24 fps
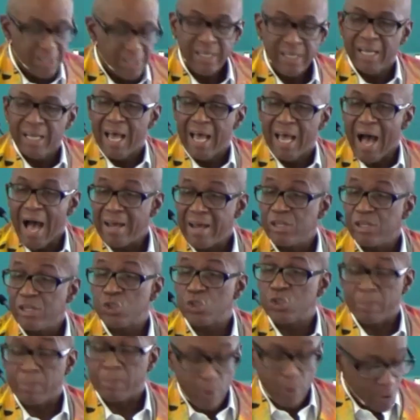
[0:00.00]
How does your
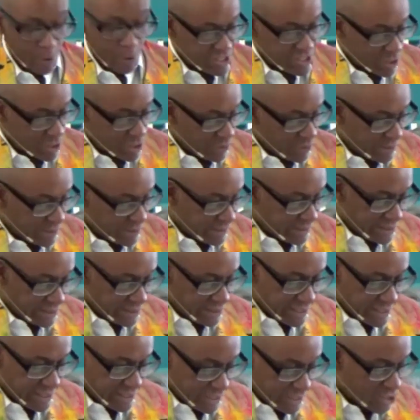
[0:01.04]
personal
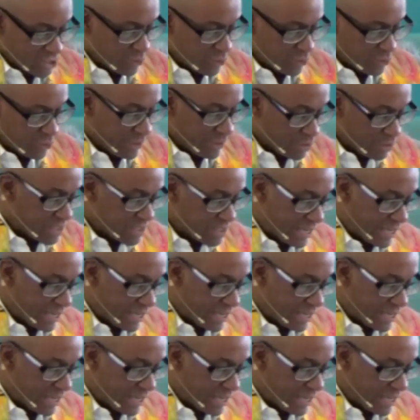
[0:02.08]
history intersect